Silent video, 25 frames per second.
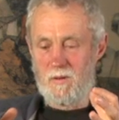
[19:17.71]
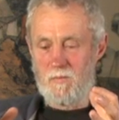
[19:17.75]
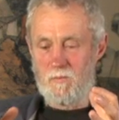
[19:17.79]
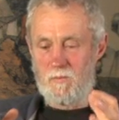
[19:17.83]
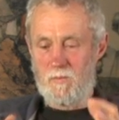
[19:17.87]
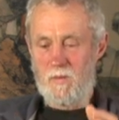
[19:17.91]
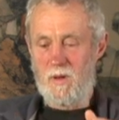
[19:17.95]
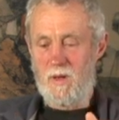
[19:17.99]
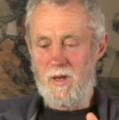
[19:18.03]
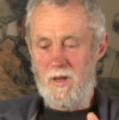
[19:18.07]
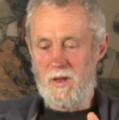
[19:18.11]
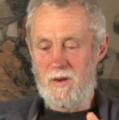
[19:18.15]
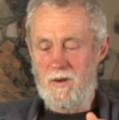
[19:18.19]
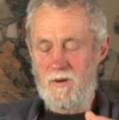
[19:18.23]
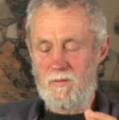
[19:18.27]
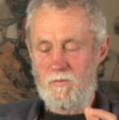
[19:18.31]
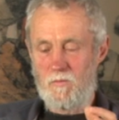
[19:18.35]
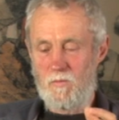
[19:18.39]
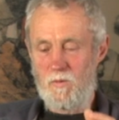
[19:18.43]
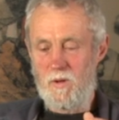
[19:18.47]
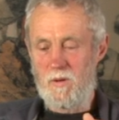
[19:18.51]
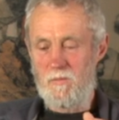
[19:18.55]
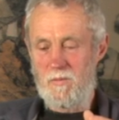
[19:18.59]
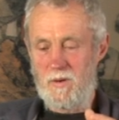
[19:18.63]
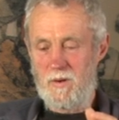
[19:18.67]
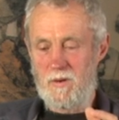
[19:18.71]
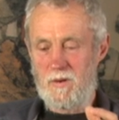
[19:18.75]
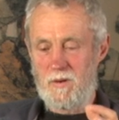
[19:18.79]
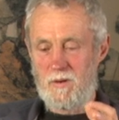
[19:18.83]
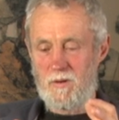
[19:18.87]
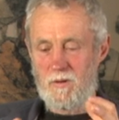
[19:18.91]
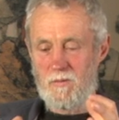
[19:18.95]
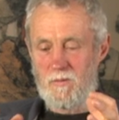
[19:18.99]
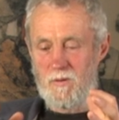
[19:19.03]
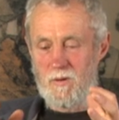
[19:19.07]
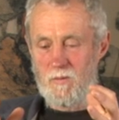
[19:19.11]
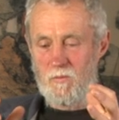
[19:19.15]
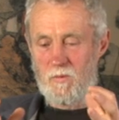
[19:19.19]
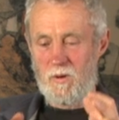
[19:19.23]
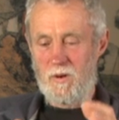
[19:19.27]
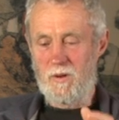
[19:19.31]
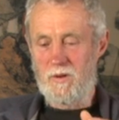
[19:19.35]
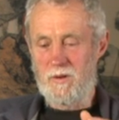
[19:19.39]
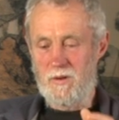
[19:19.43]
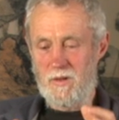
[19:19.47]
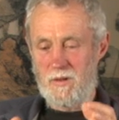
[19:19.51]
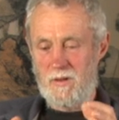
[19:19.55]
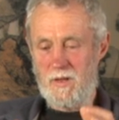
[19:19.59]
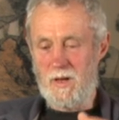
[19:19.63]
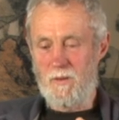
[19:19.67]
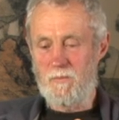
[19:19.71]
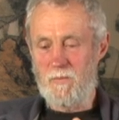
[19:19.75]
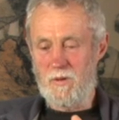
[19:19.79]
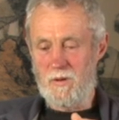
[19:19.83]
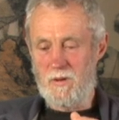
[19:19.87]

men and women who are willing to come